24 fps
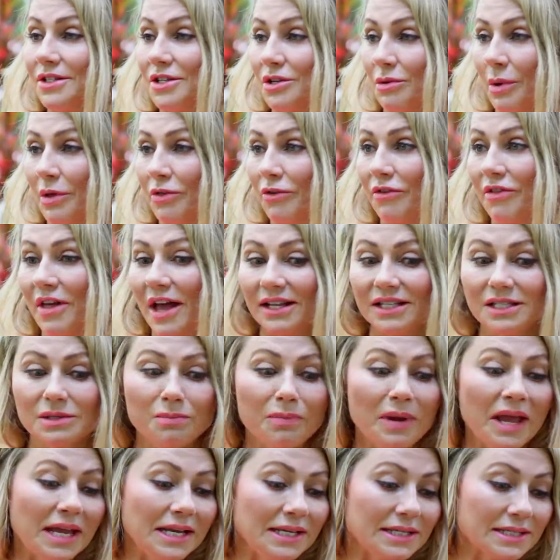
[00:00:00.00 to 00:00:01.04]
So whether that's
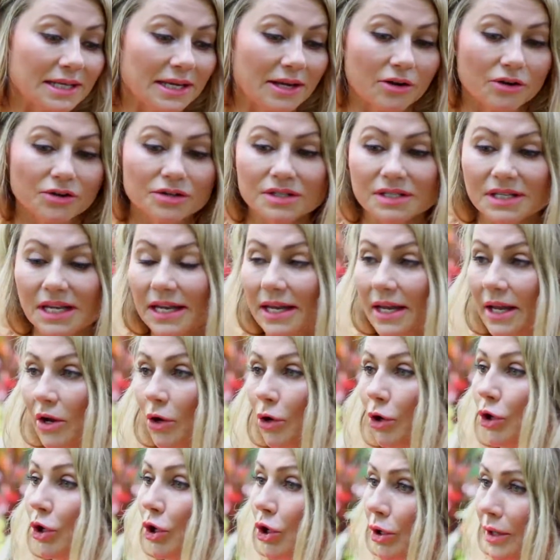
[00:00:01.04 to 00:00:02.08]
painting or singing
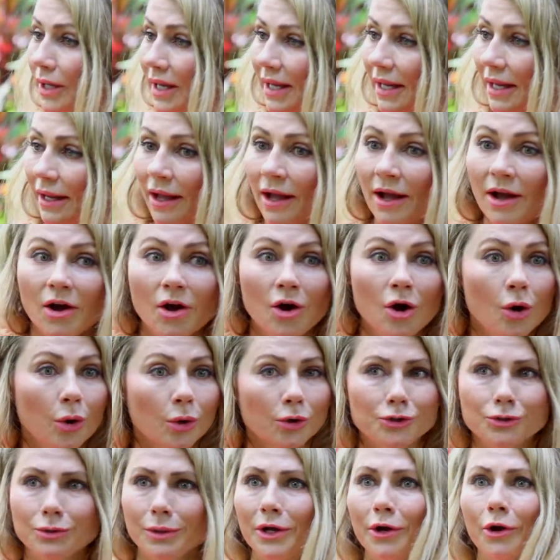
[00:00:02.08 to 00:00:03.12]
or cooking
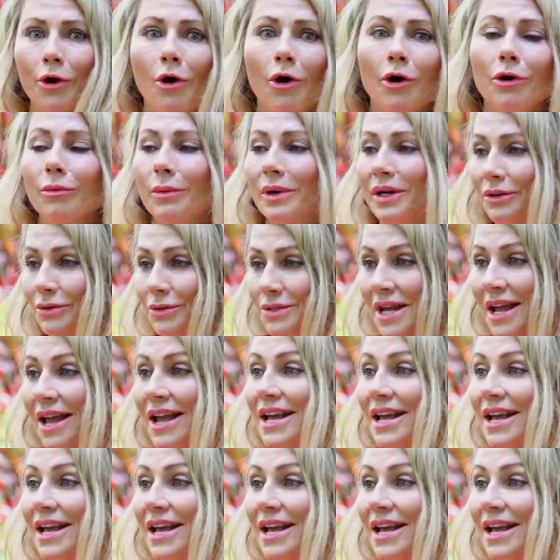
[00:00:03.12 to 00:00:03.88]
or doing cartwheels,